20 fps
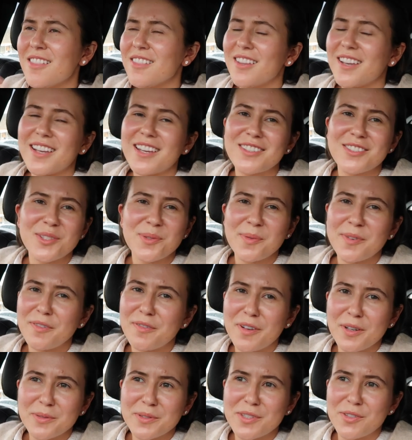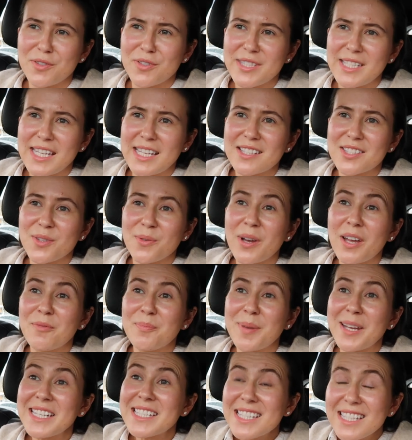Like I just would have felt so sick. So I
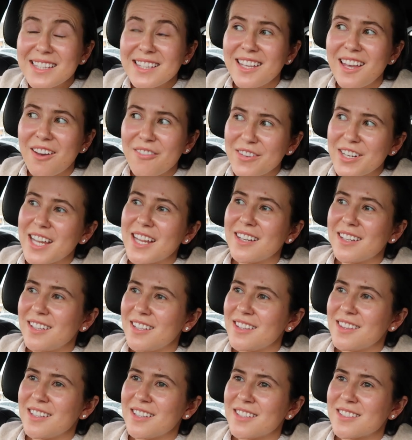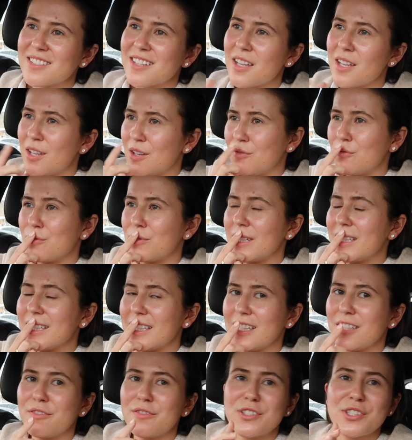basically haven't had anything done
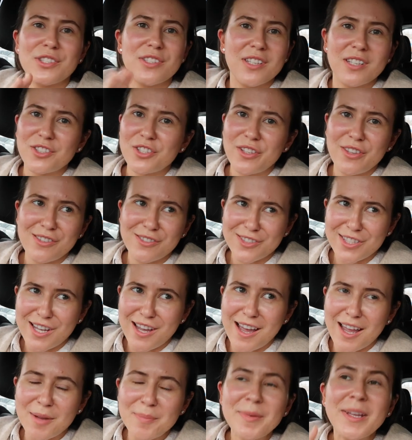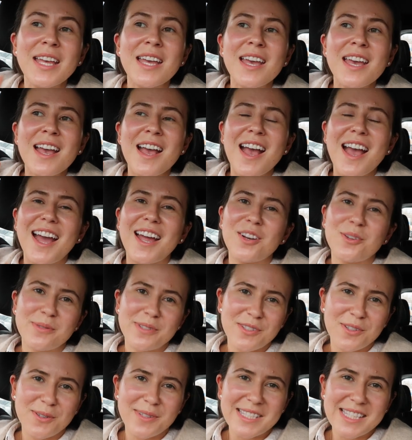really for such a long time, and I
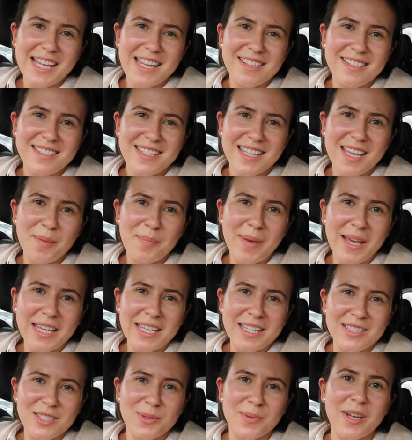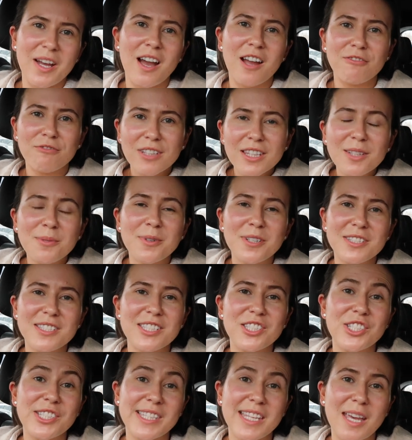was so excited to get back into it. I really wanted
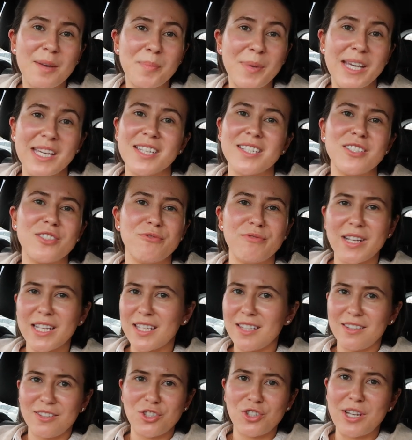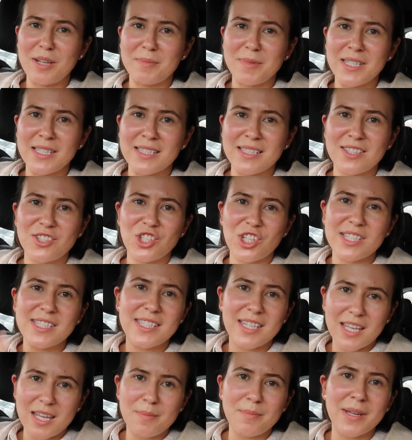to just get back into regular treatments just
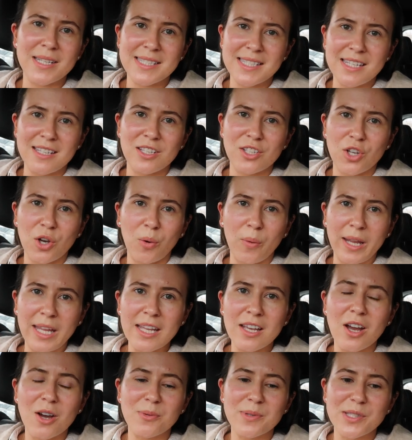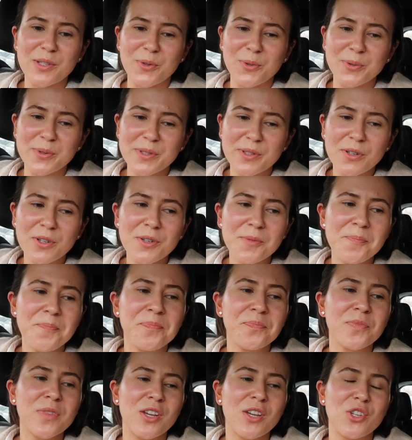to keep my skin going. I was also
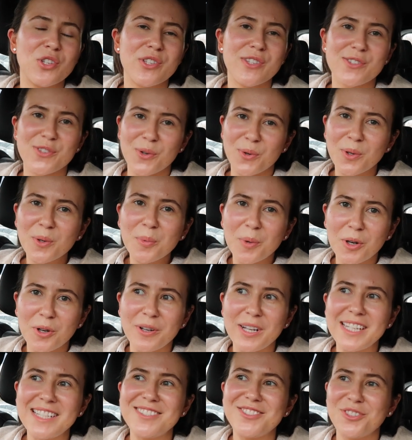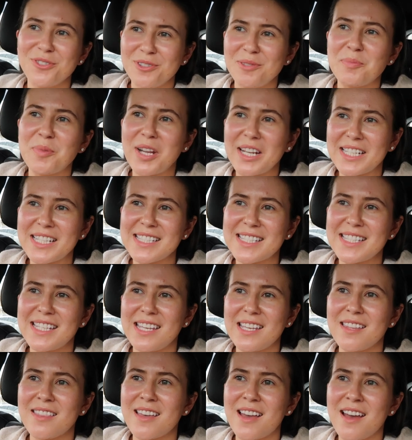so worried during
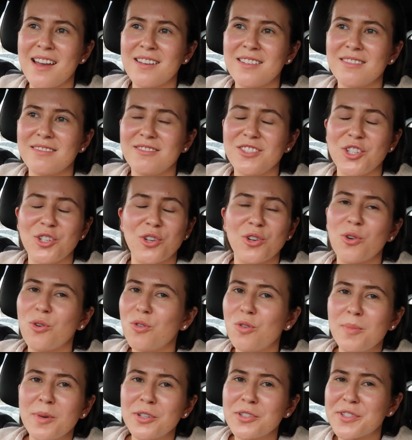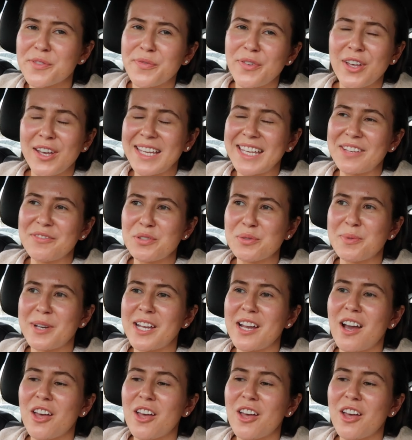pregnancy that, you know, hormones flying everywhere.